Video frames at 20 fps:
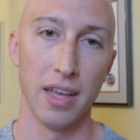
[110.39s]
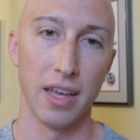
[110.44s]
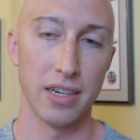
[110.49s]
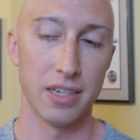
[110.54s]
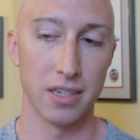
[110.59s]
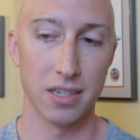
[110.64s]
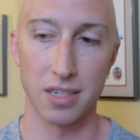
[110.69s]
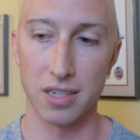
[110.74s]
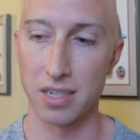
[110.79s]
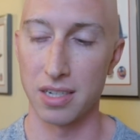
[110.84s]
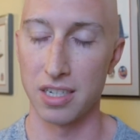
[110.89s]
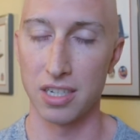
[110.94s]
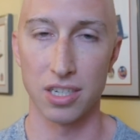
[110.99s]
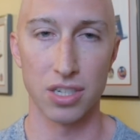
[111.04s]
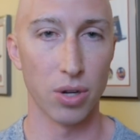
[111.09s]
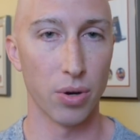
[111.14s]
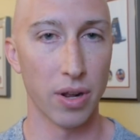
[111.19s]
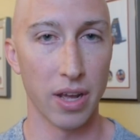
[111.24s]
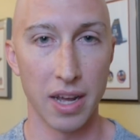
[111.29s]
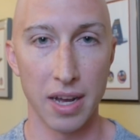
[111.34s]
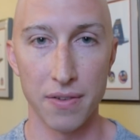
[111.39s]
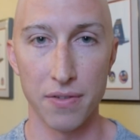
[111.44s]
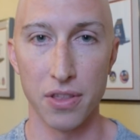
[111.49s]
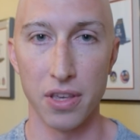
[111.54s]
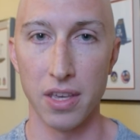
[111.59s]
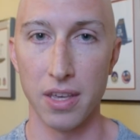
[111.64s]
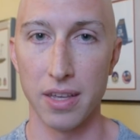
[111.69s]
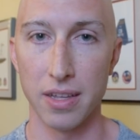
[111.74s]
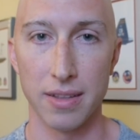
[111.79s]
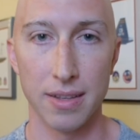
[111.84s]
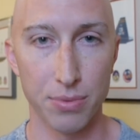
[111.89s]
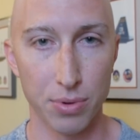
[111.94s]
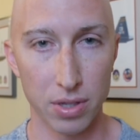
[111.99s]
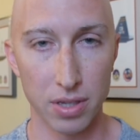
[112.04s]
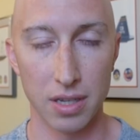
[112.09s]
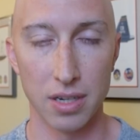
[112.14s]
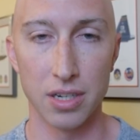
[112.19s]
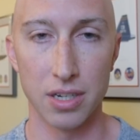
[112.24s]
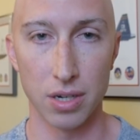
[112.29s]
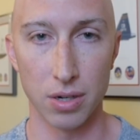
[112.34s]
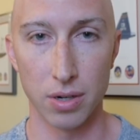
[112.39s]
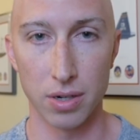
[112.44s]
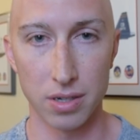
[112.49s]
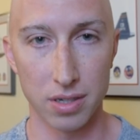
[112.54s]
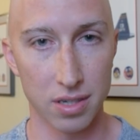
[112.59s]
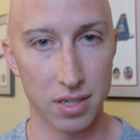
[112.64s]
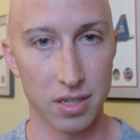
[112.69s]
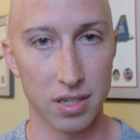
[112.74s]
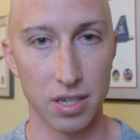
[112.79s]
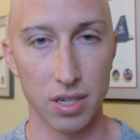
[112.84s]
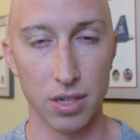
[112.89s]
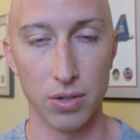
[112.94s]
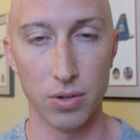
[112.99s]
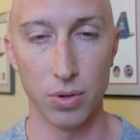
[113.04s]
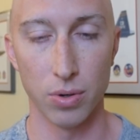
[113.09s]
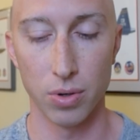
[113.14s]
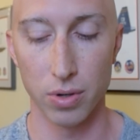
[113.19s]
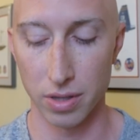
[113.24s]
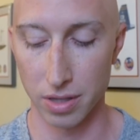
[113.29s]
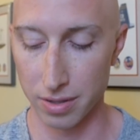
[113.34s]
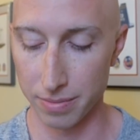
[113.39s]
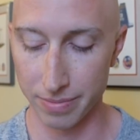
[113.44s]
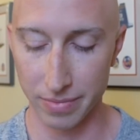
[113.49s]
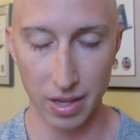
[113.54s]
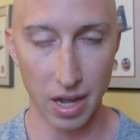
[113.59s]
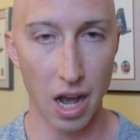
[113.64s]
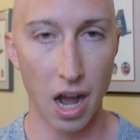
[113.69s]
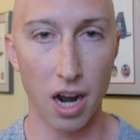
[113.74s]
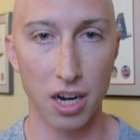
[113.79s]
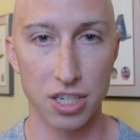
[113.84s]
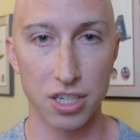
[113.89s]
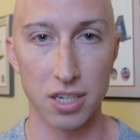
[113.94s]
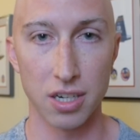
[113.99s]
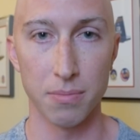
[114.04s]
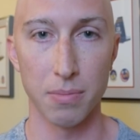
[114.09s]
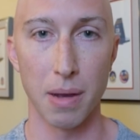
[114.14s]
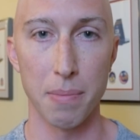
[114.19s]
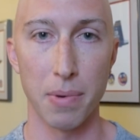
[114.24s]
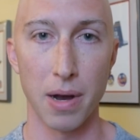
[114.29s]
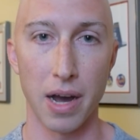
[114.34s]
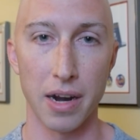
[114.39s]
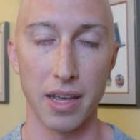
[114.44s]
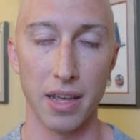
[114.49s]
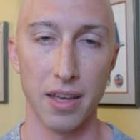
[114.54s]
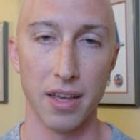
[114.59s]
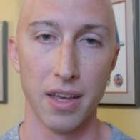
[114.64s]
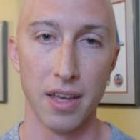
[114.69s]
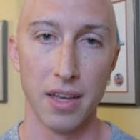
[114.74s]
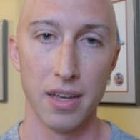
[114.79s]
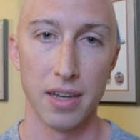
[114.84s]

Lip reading: I just don't have the really endurance to, or the oxygen in my body